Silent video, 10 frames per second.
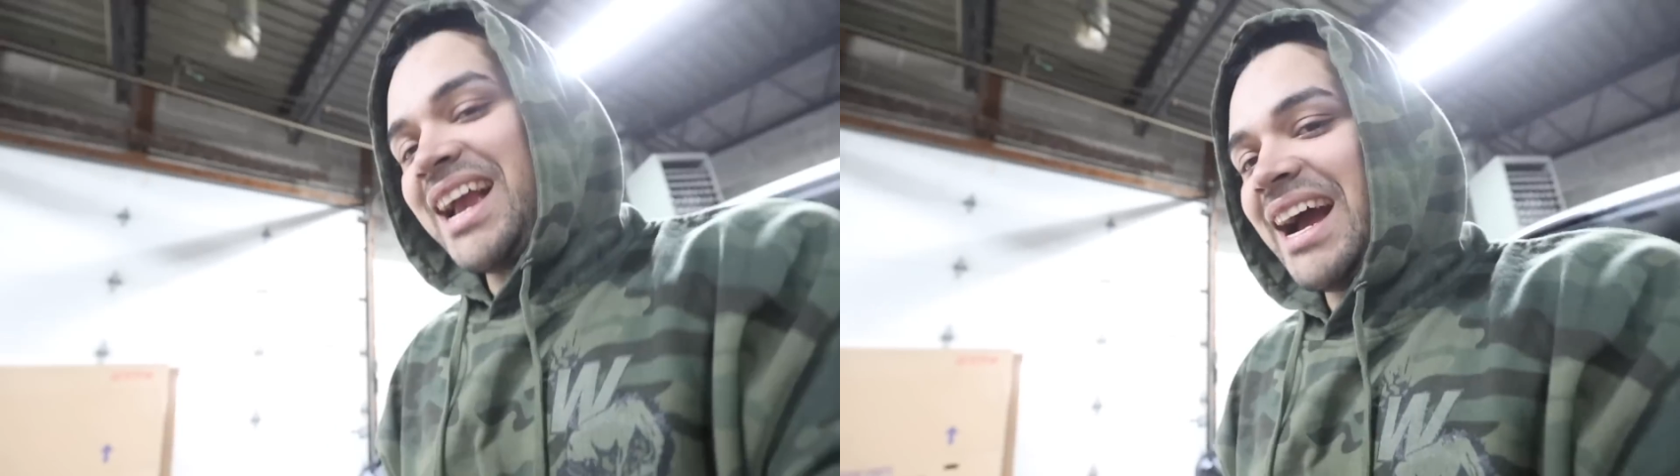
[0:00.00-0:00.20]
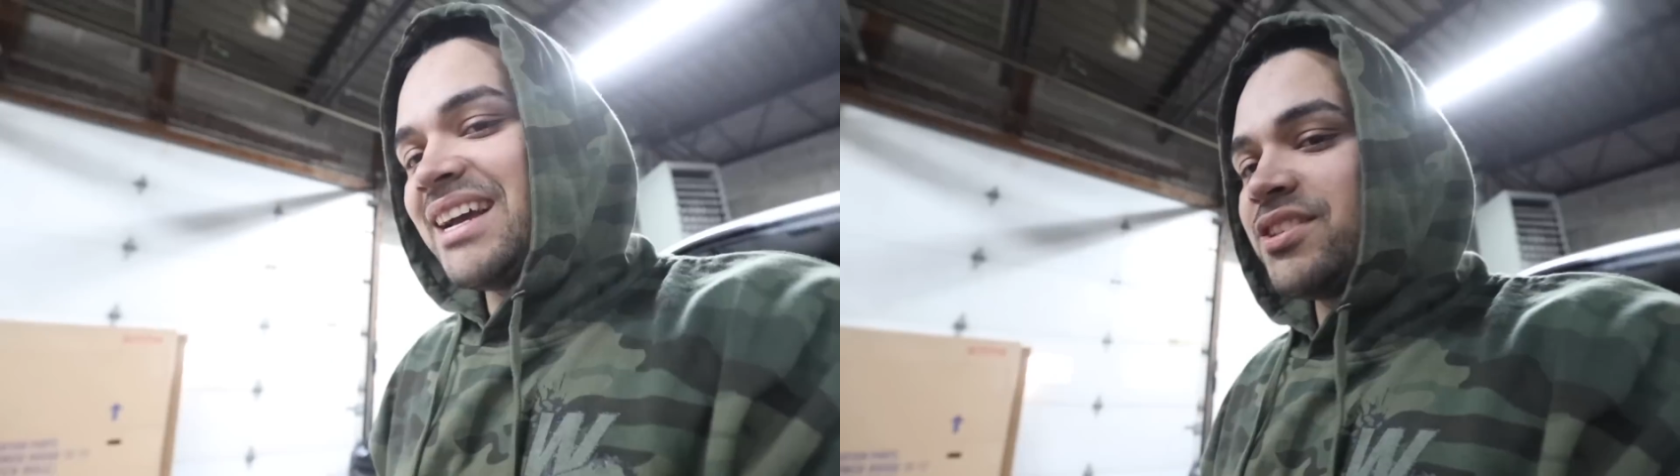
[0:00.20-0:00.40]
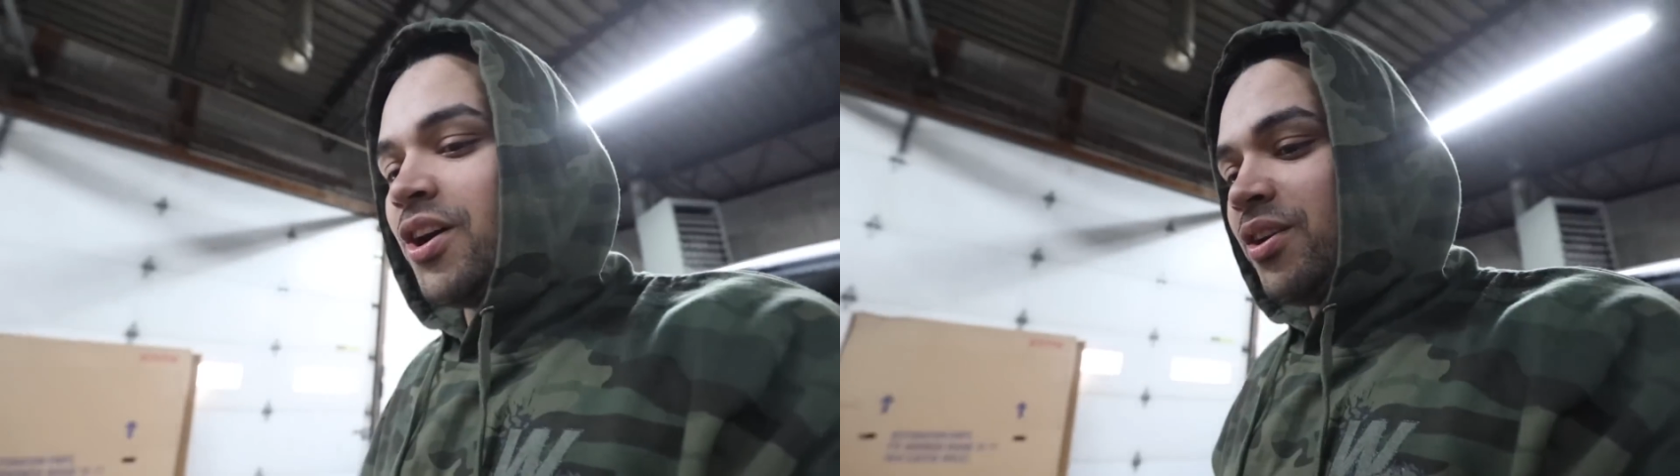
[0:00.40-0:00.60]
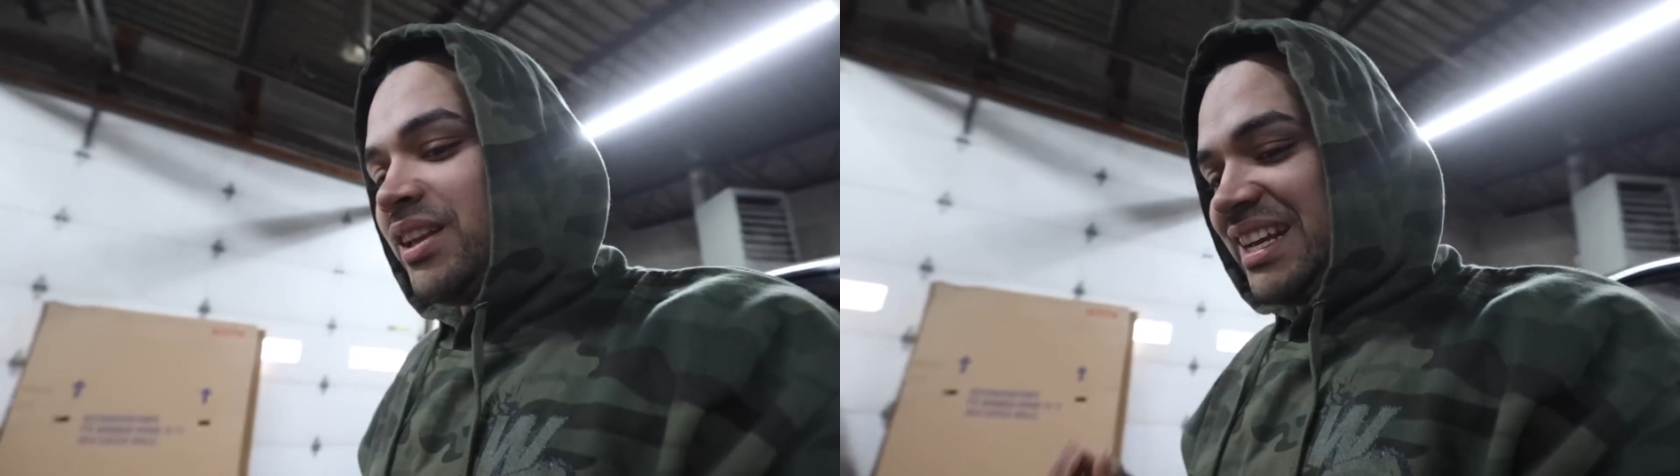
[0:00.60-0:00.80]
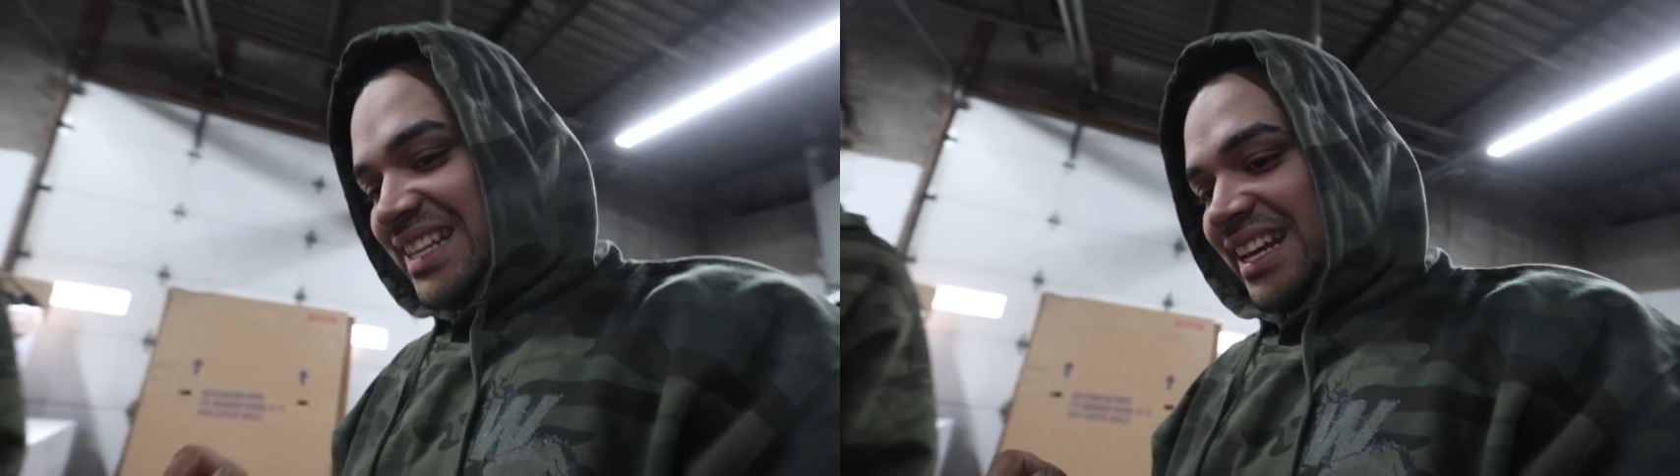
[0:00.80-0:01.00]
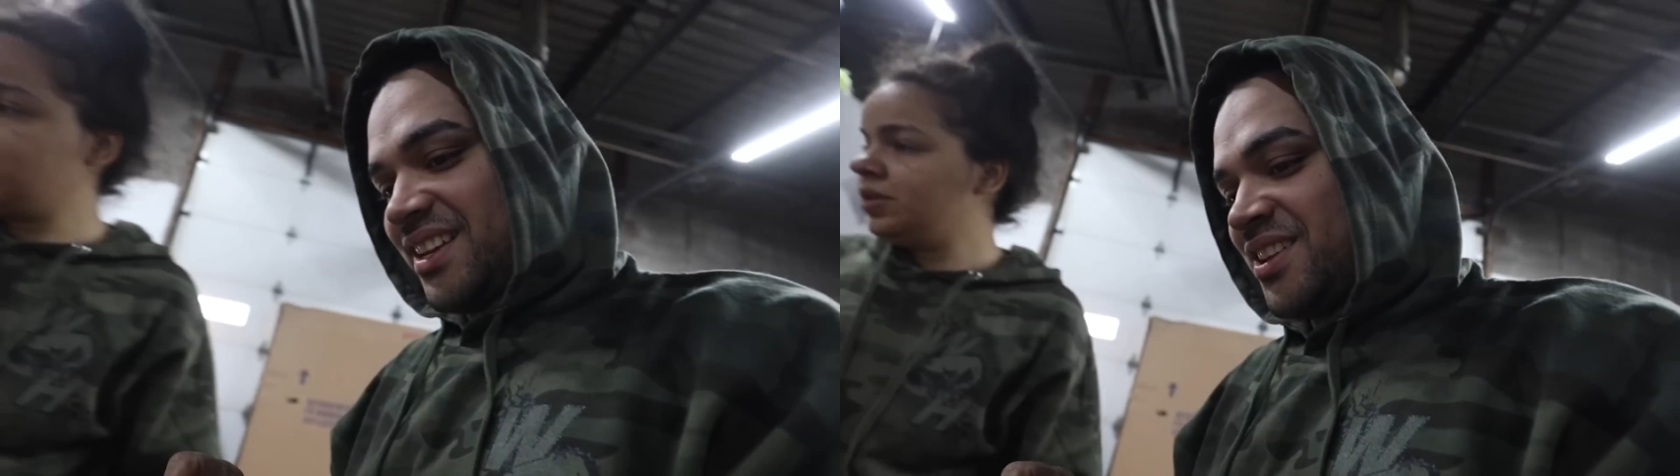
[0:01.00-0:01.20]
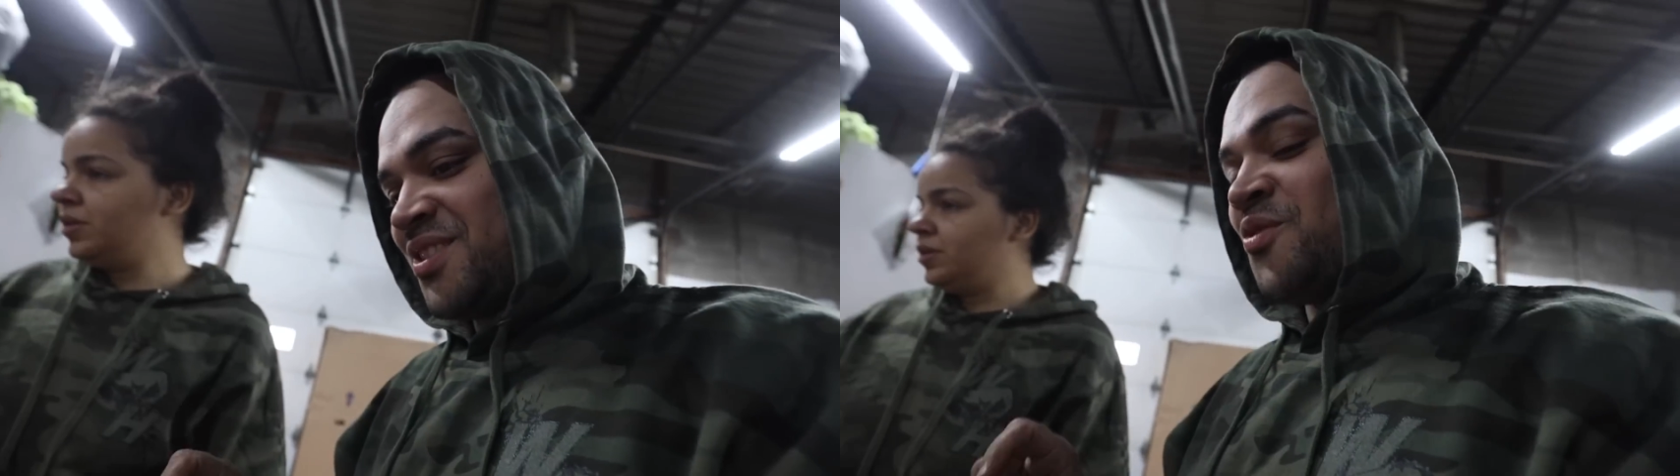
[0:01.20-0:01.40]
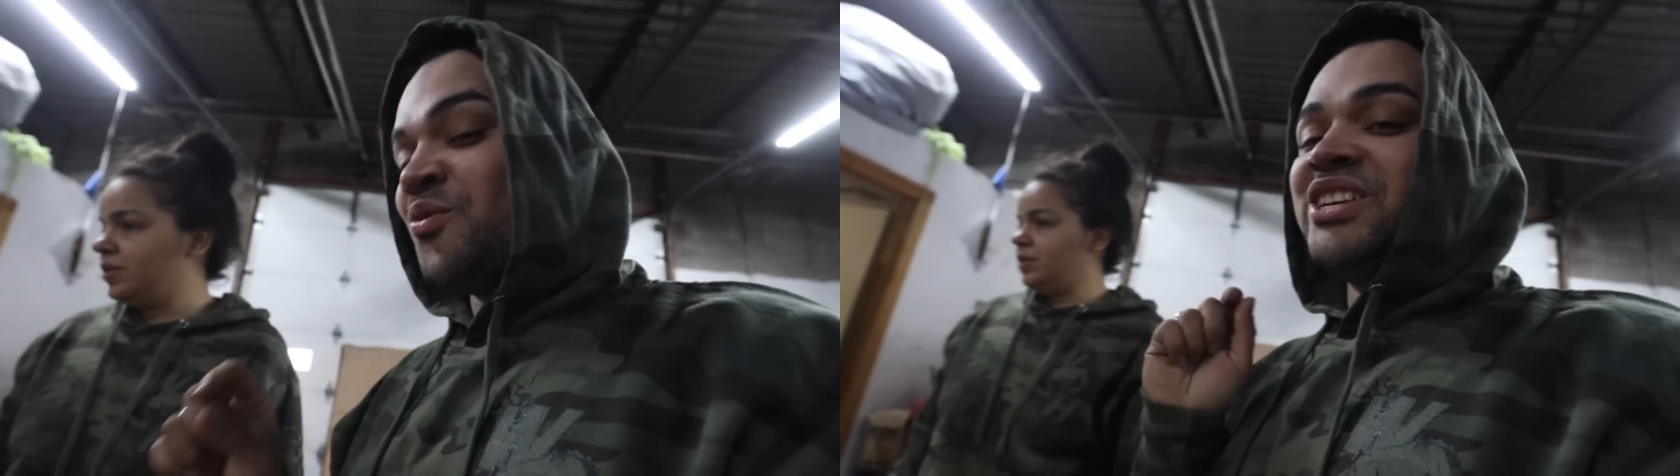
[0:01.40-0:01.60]
guys. So listen,
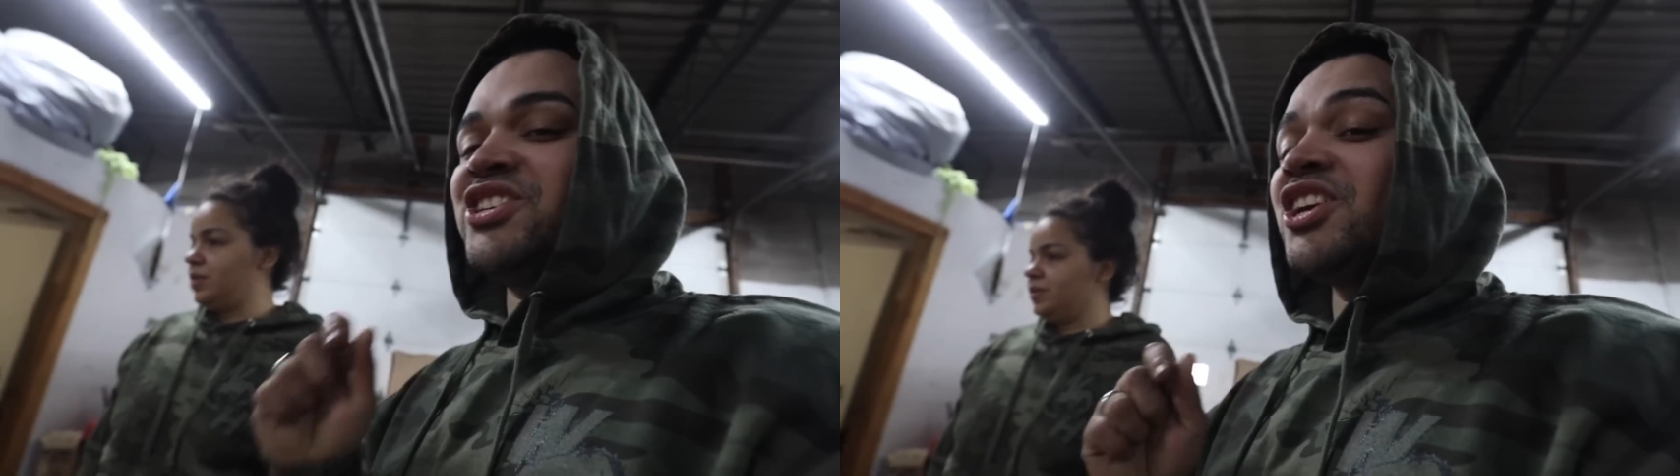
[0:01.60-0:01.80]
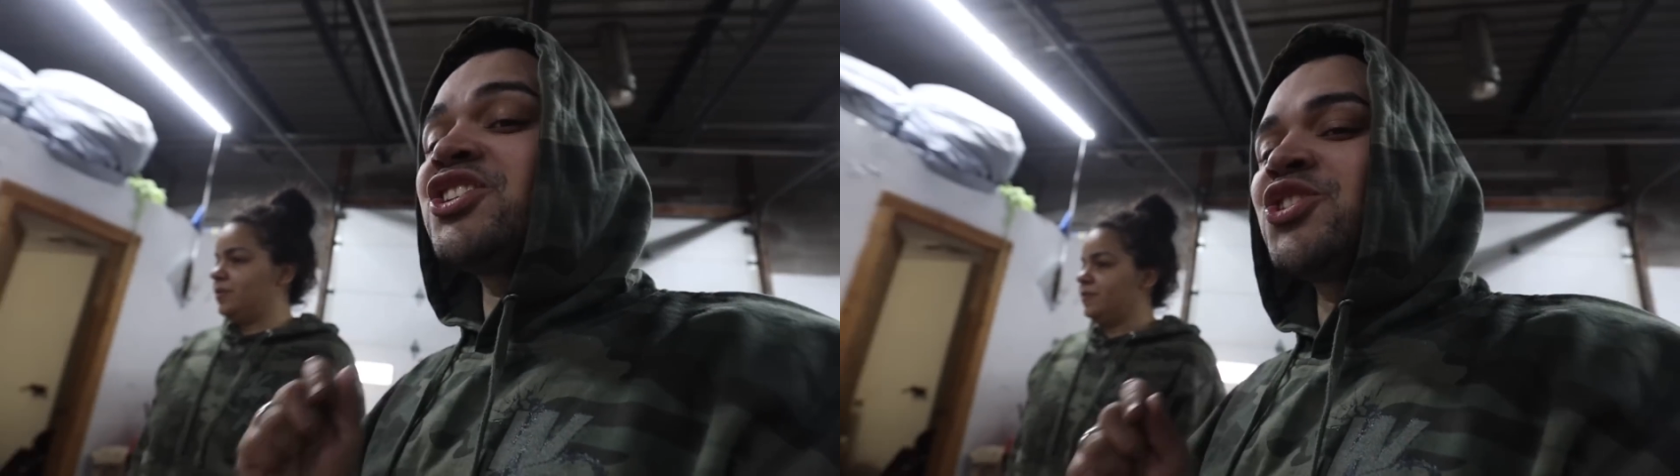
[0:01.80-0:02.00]
we just